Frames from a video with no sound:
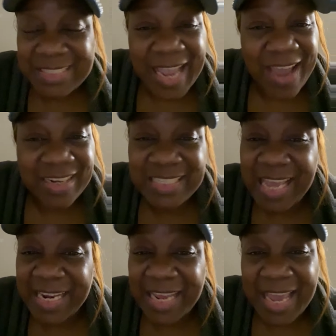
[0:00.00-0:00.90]
out of
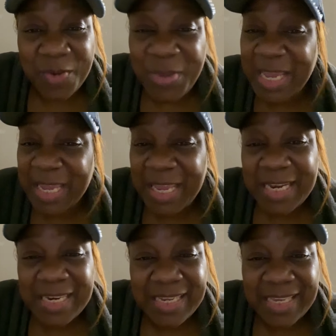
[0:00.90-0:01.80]
sight and out of
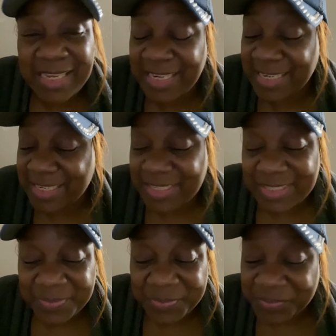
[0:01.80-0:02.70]
mind. And
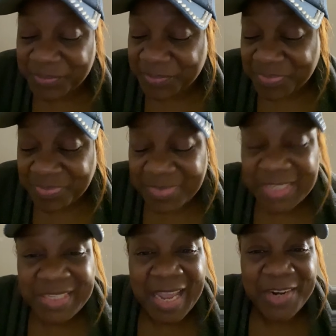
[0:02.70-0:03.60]

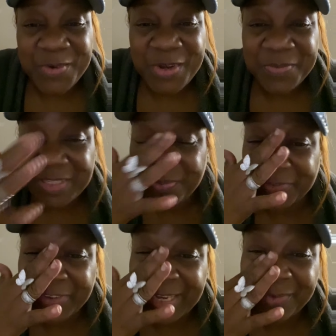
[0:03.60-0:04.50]
the title of this
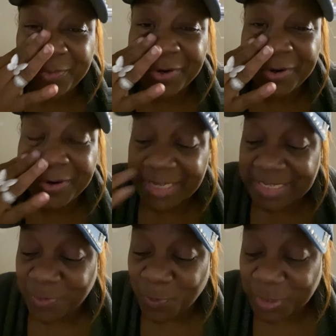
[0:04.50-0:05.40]
prophetic word
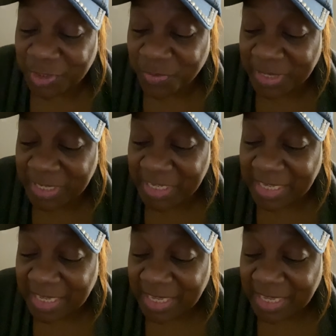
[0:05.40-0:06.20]
is going to be